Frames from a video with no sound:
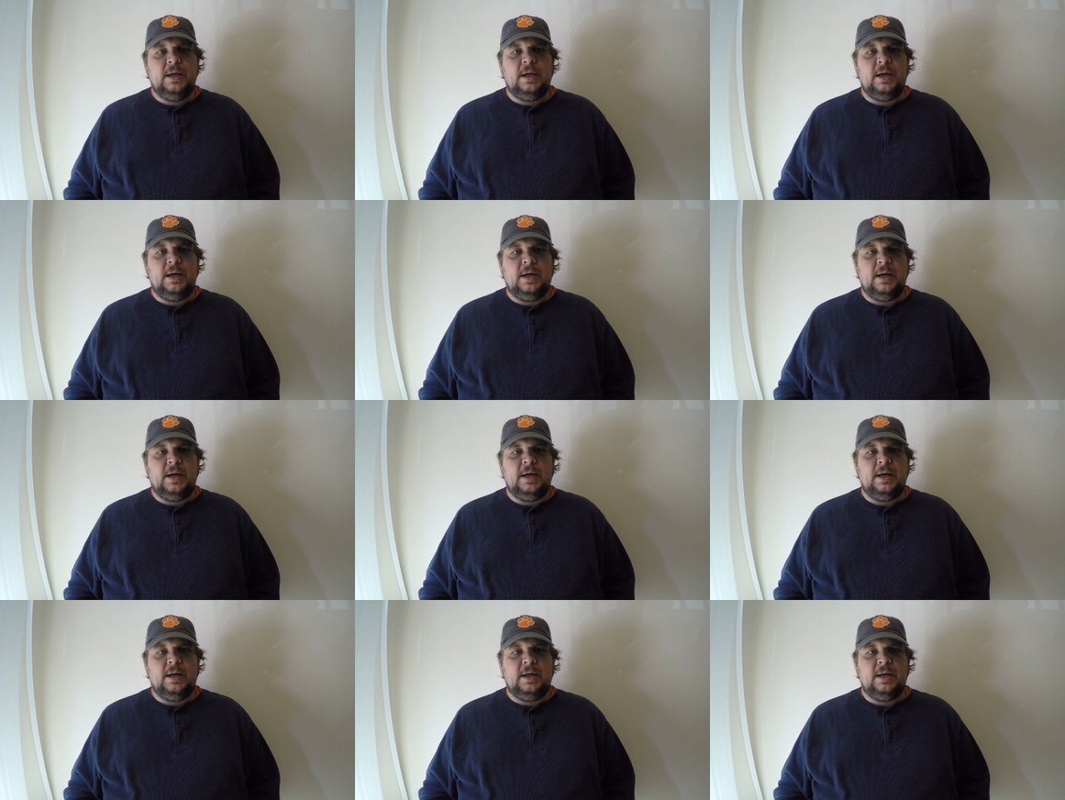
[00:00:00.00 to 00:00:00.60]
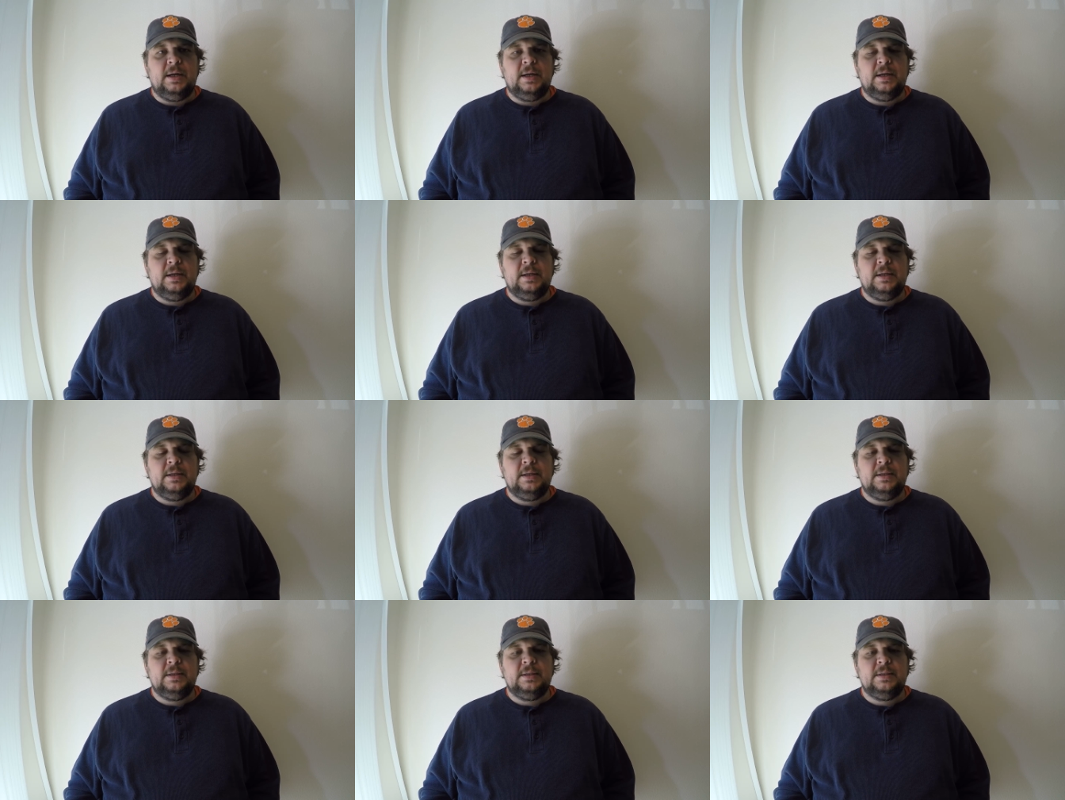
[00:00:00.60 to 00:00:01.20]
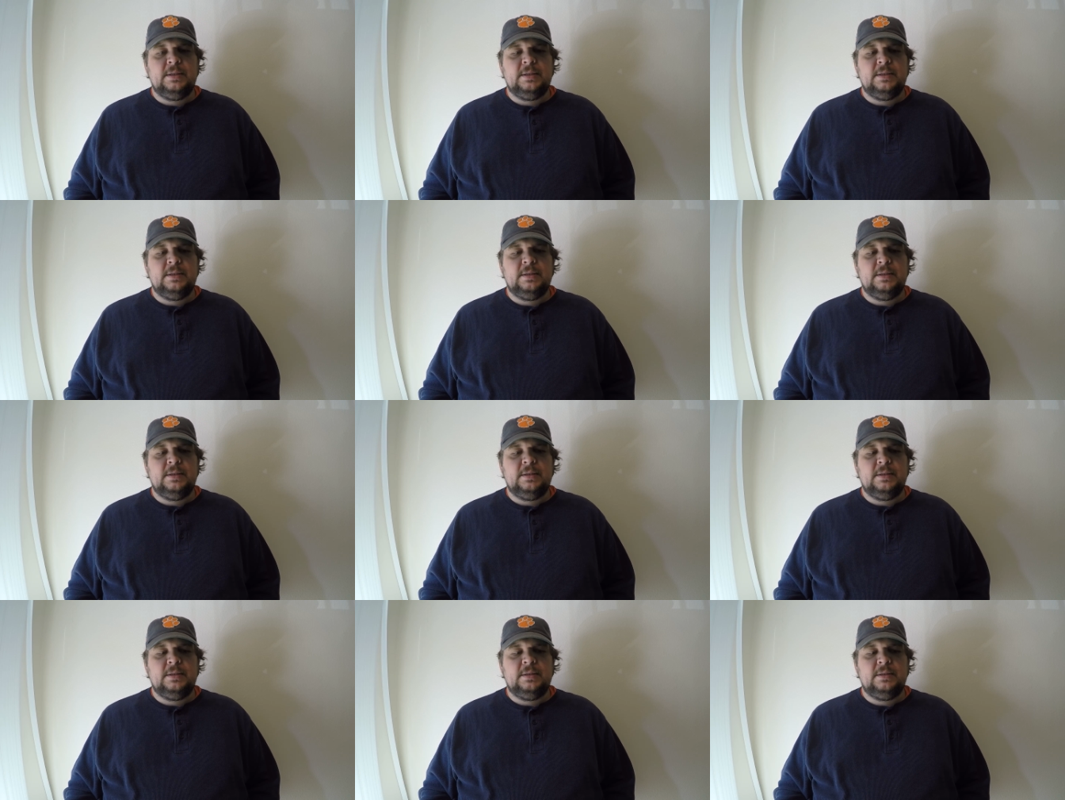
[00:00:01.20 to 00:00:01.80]
And
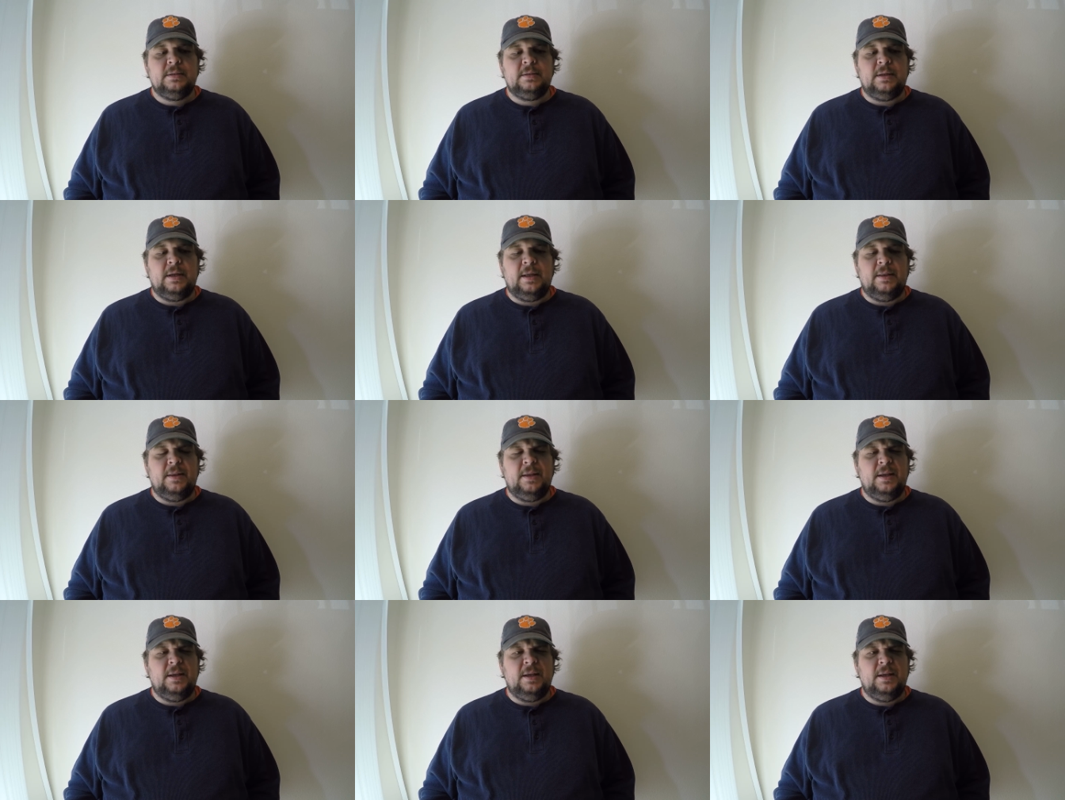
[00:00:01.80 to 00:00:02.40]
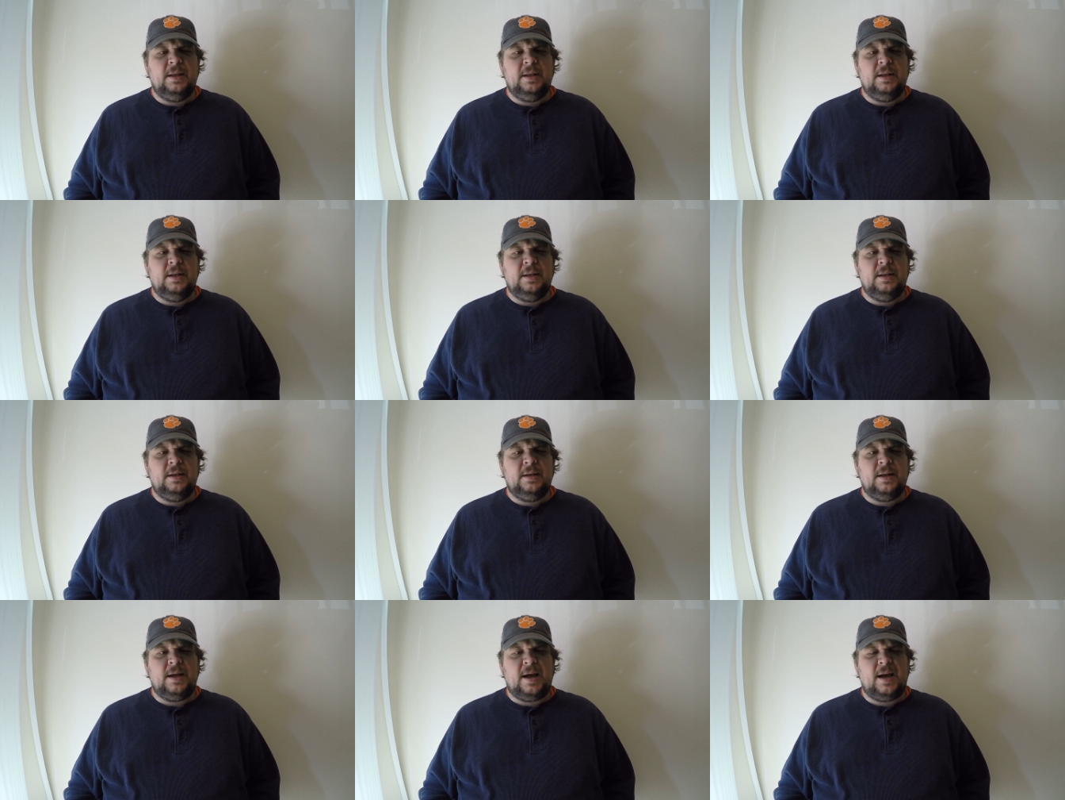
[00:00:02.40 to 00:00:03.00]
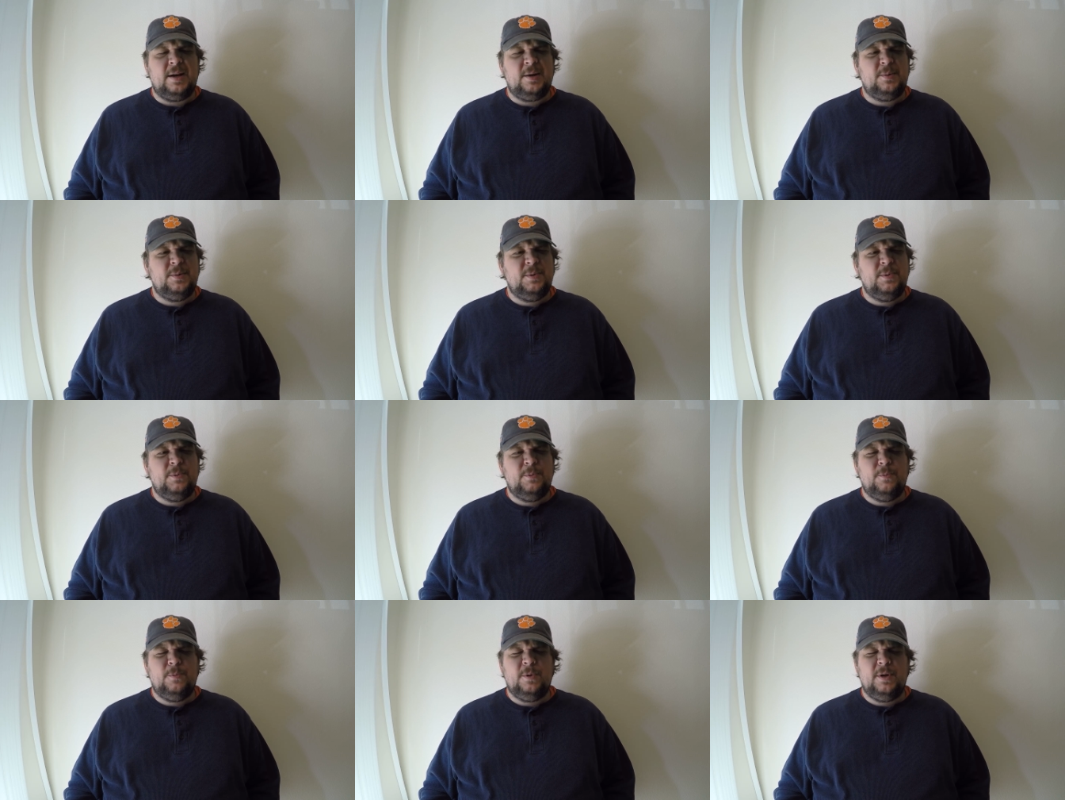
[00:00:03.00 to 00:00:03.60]
then I don't
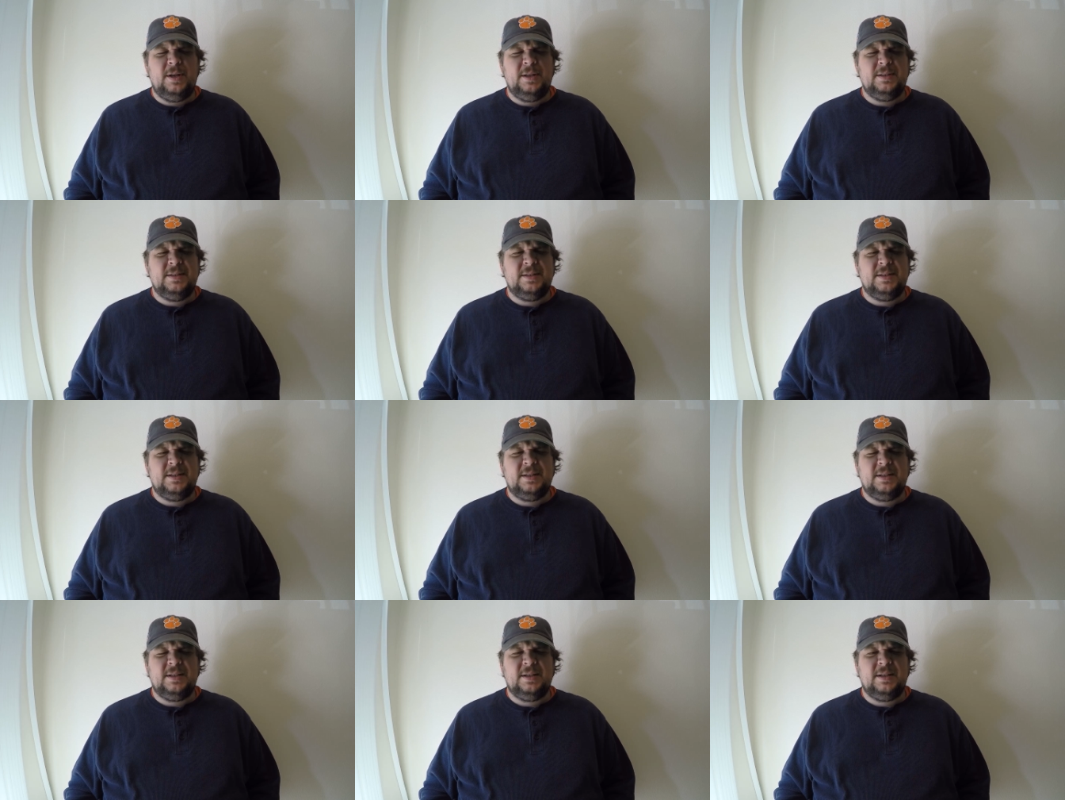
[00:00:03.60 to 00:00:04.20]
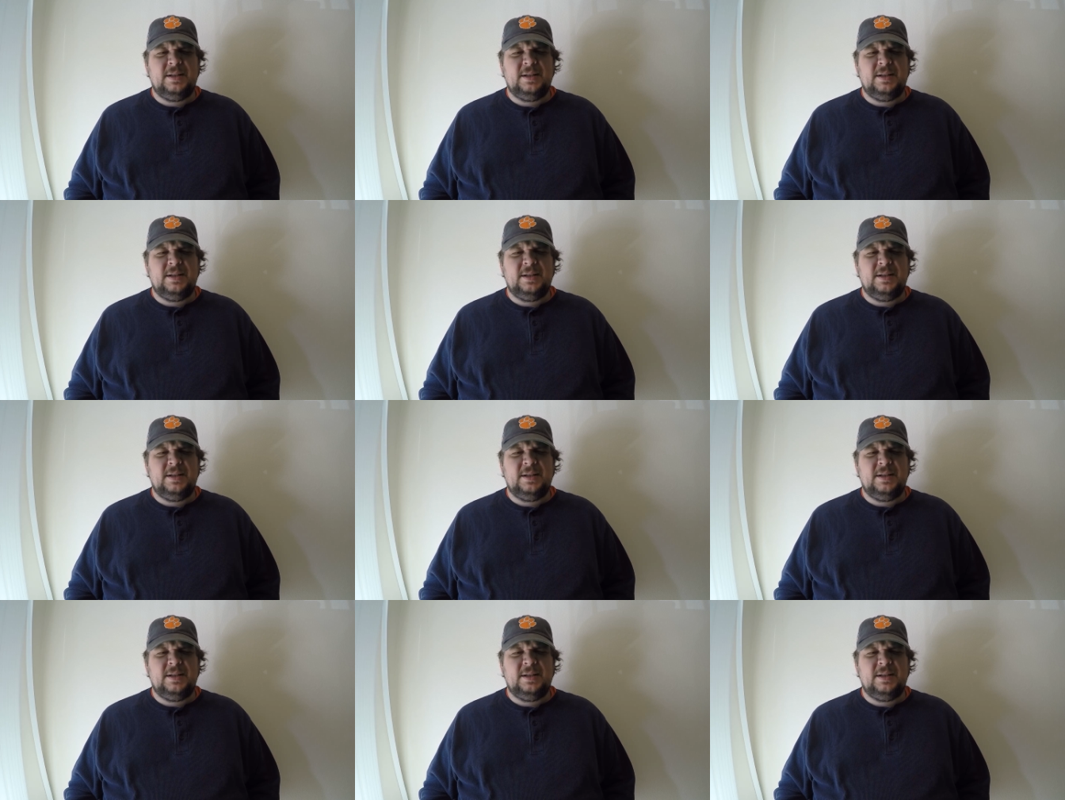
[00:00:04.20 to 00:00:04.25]
know what